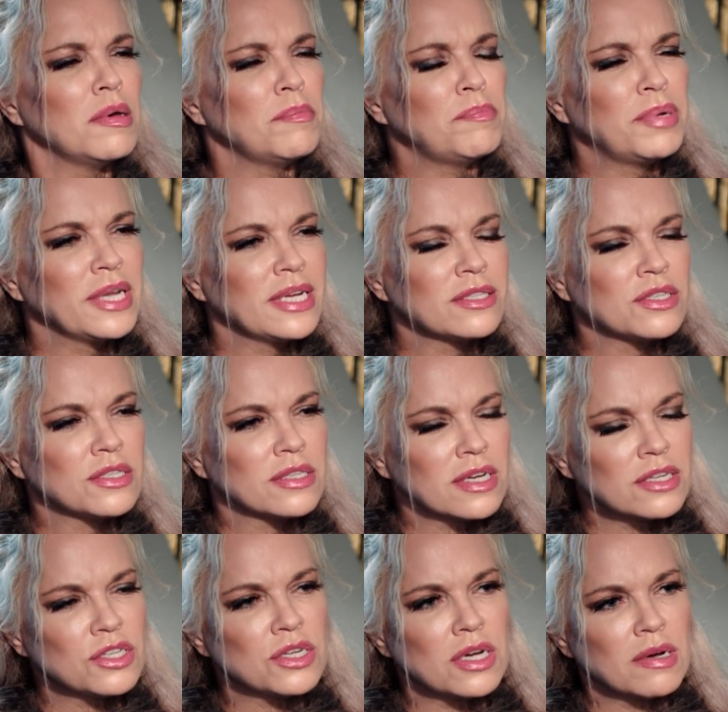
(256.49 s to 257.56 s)
But it's
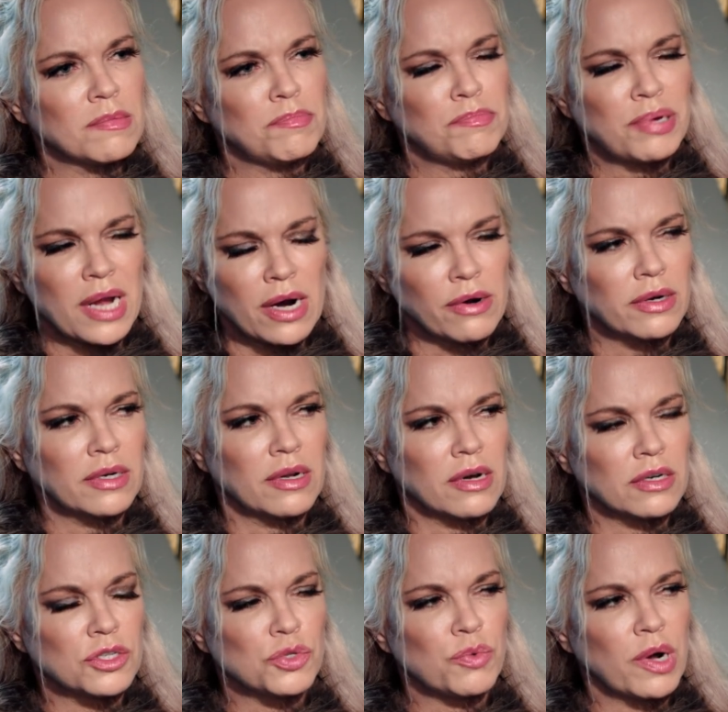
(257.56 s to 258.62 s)
such a
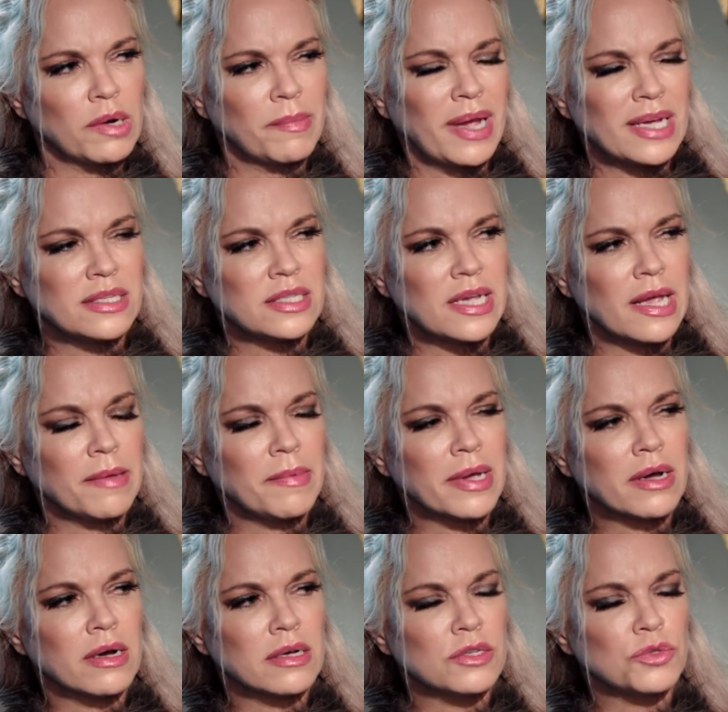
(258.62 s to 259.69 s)
paradox, one may say,
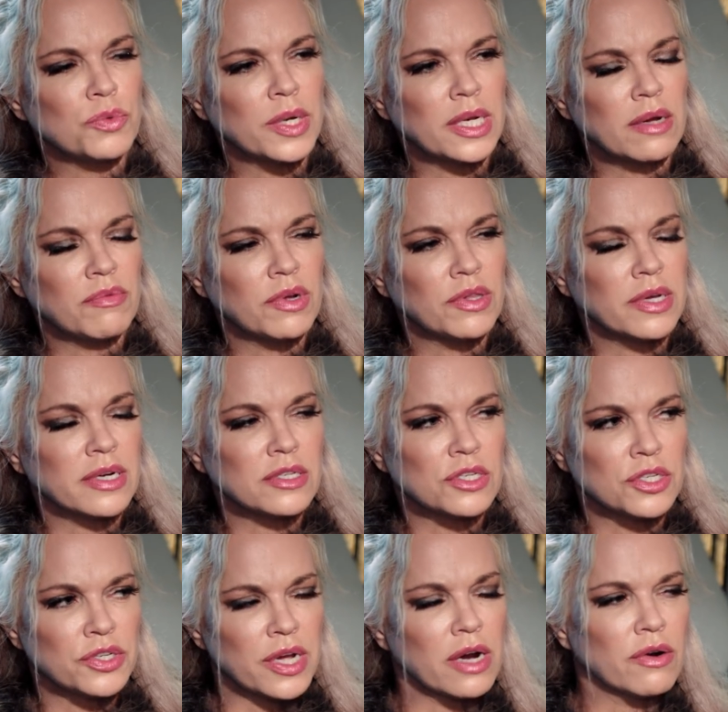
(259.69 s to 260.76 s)
because whenever there is
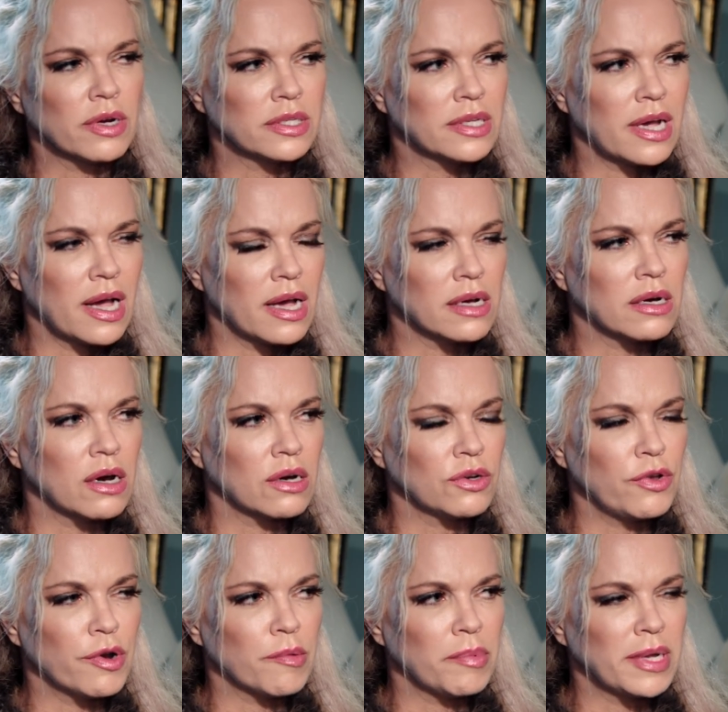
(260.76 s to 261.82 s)
a terror attack
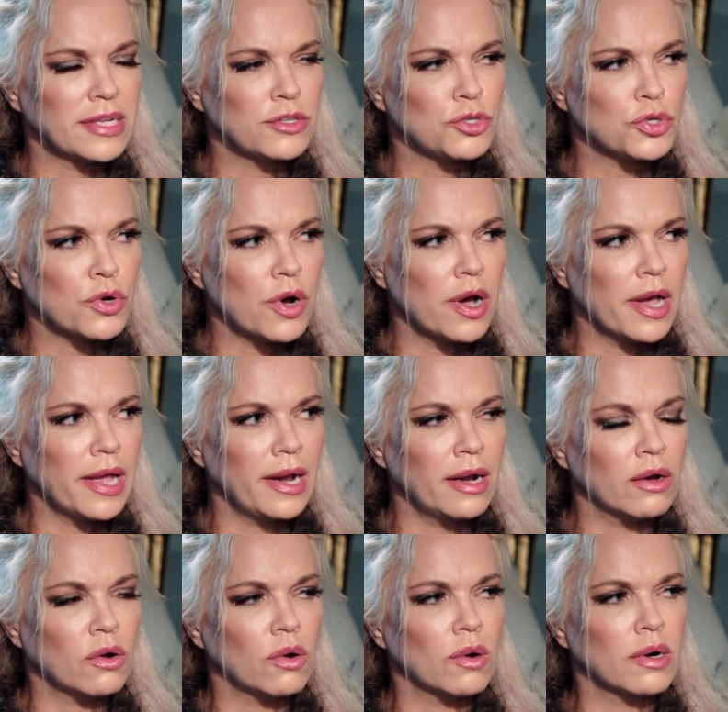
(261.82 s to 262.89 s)
on European
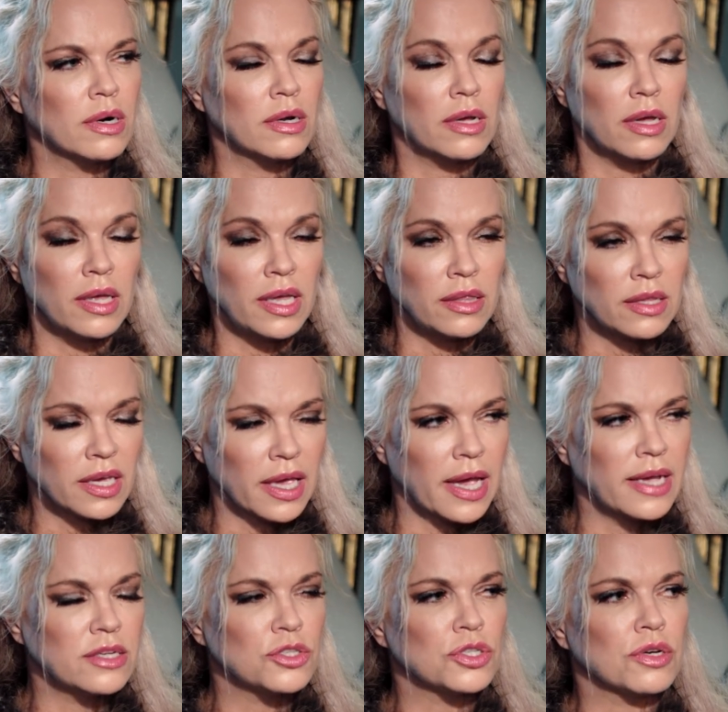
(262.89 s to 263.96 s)
soil, or in the
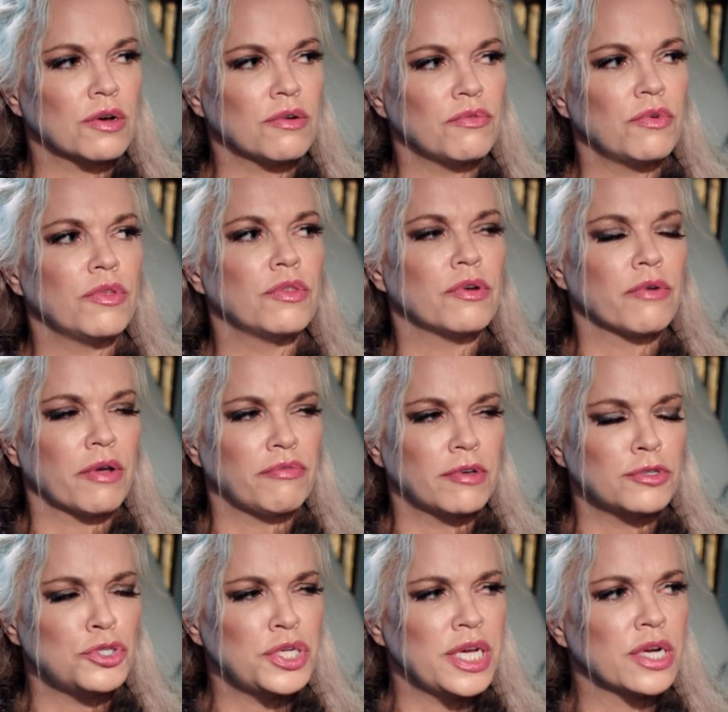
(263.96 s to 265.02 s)
case of the
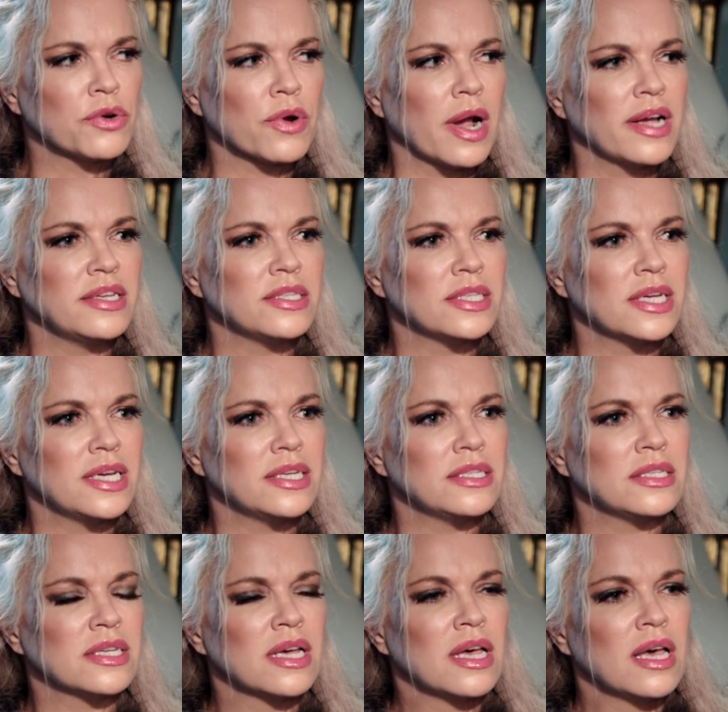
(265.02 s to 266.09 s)
refugee
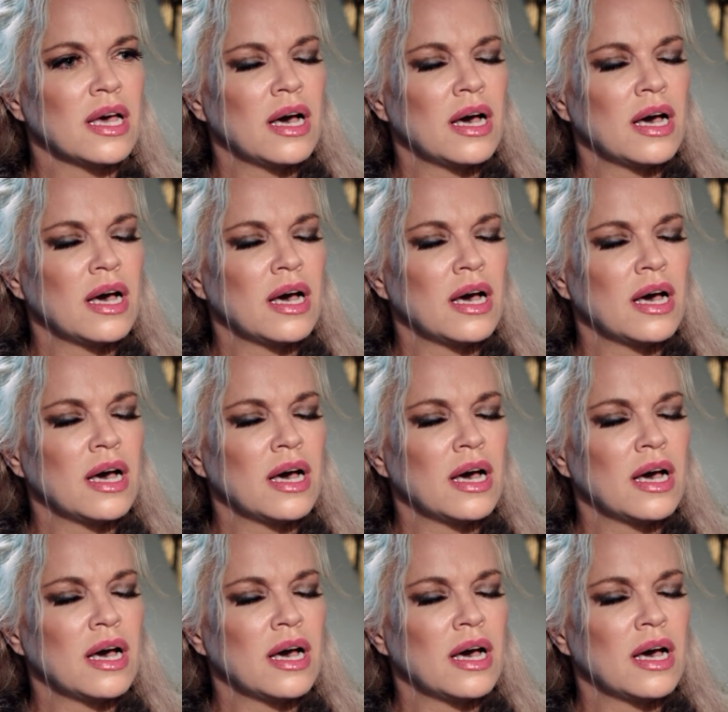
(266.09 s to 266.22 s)
crisis,